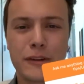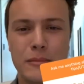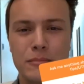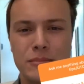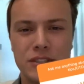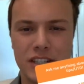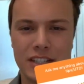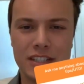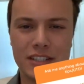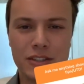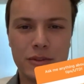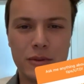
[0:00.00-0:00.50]

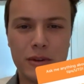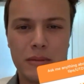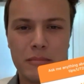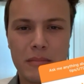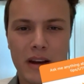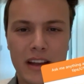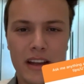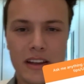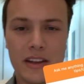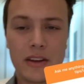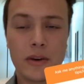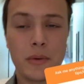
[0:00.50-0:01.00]
just doing
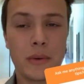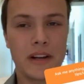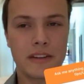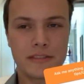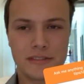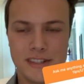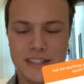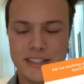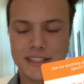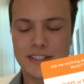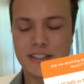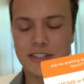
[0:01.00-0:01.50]
my quick
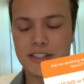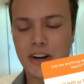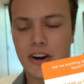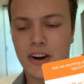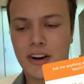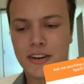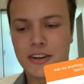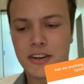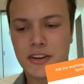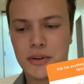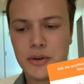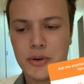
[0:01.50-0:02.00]
research
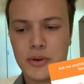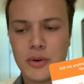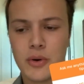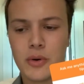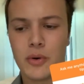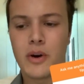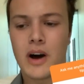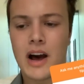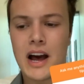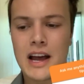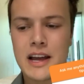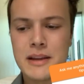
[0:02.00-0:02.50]
on
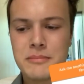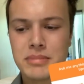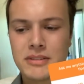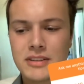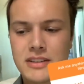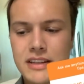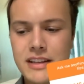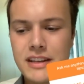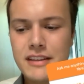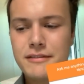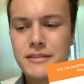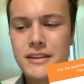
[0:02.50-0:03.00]
Google, I
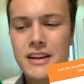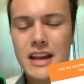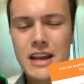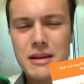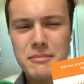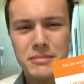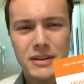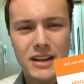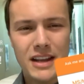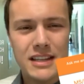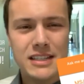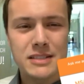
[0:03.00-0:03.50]
believe an
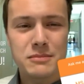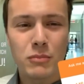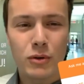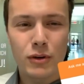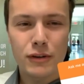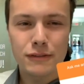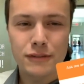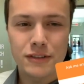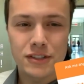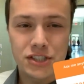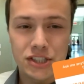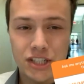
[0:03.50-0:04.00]
MBA is more
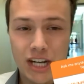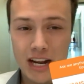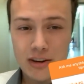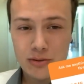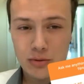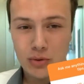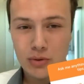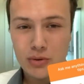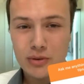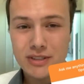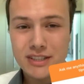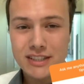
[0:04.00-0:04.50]
for
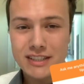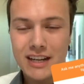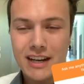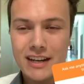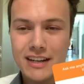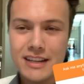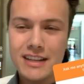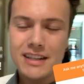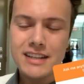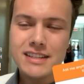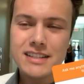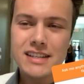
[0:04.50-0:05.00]
general
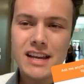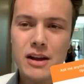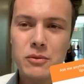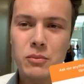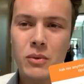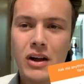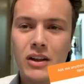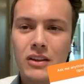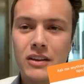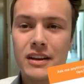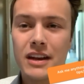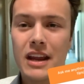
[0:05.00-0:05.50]
studies,
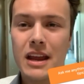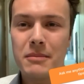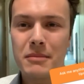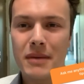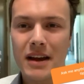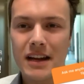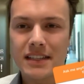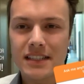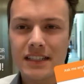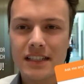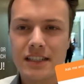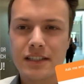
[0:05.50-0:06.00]
while an
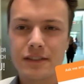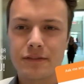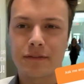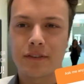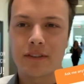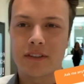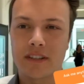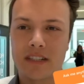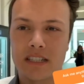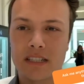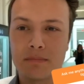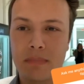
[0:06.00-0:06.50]
MS is
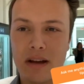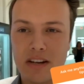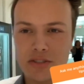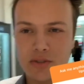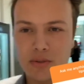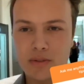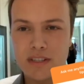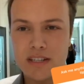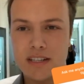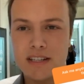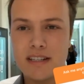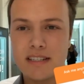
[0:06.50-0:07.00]
for
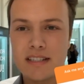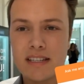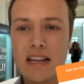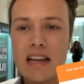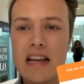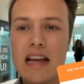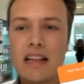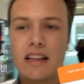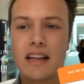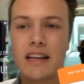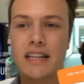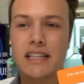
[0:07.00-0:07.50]
specialties,
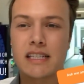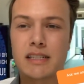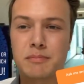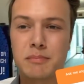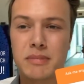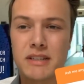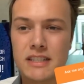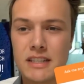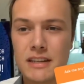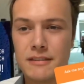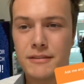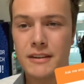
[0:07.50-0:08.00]
like a
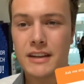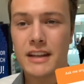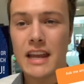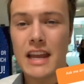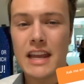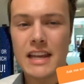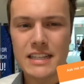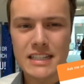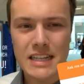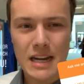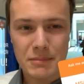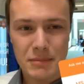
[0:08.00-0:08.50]
specific
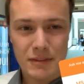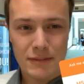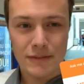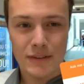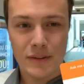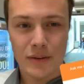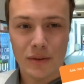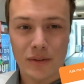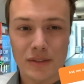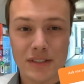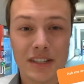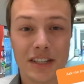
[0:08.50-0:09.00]
in depth
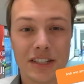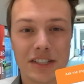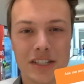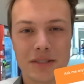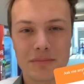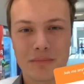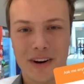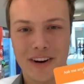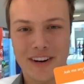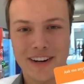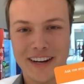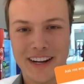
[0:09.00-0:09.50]
field such as
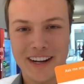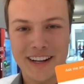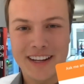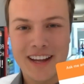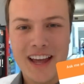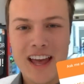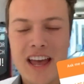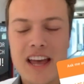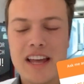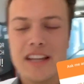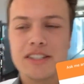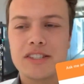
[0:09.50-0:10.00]
marketing.
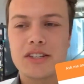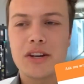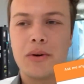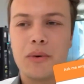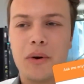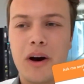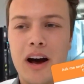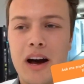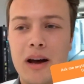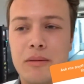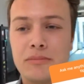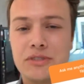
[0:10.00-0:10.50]

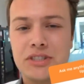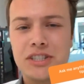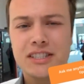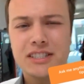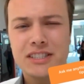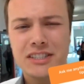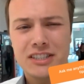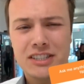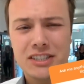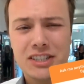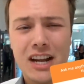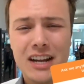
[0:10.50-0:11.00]
So um,
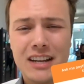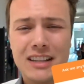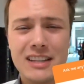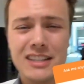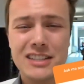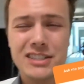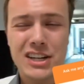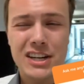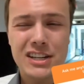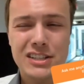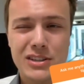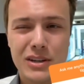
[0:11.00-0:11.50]
just check the
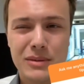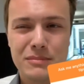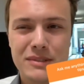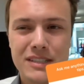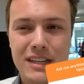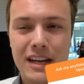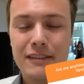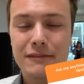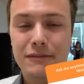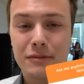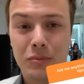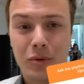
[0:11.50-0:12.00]
JSOM
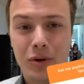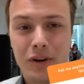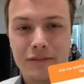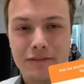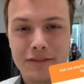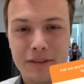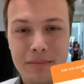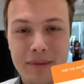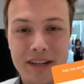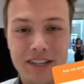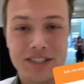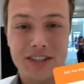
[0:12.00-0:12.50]
site for more
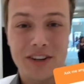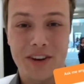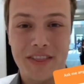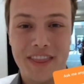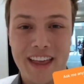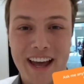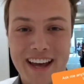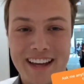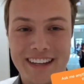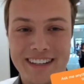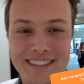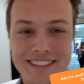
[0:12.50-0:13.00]
information on
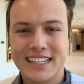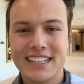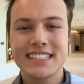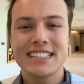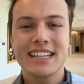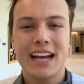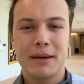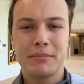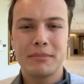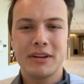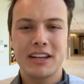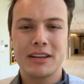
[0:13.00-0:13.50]
that.
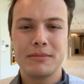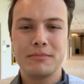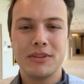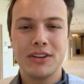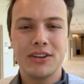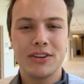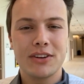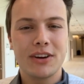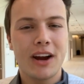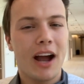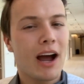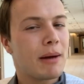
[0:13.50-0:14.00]
I'm a
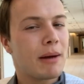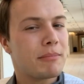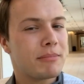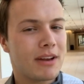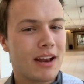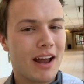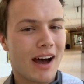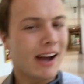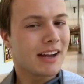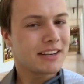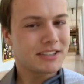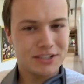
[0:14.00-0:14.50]
commuter, I'm
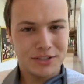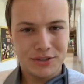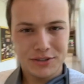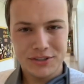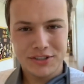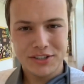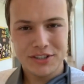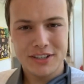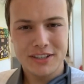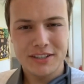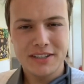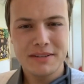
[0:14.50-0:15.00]
not too
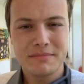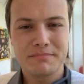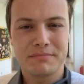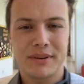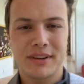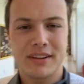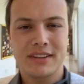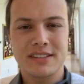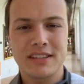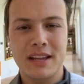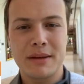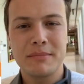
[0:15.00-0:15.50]
sure,
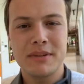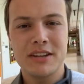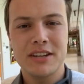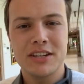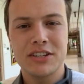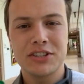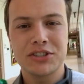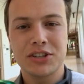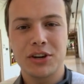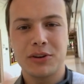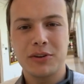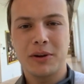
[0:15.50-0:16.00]
but let me
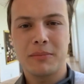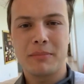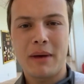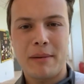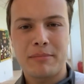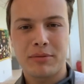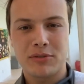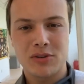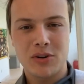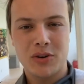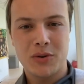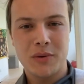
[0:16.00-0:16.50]
show you a
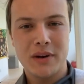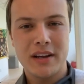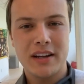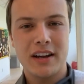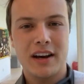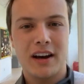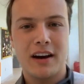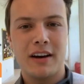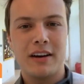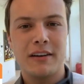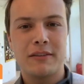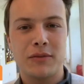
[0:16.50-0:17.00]
map real quick
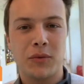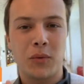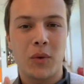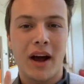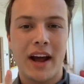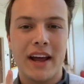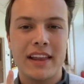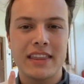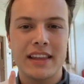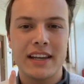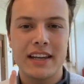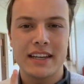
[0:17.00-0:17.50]
of what
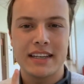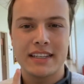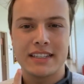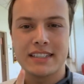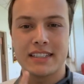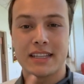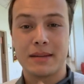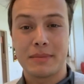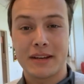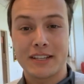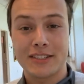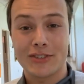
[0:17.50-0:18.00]
I think is
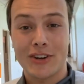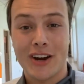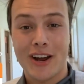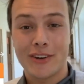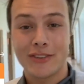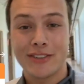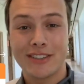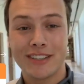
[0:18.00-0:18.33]
the best route.